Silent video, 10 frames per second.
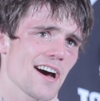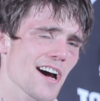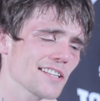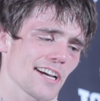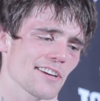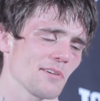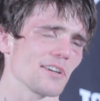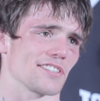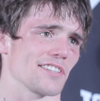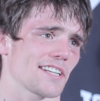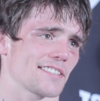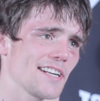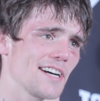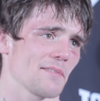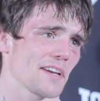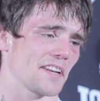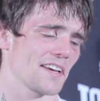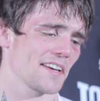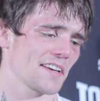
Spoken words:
I can't tell you all the tricks, you know what I mean?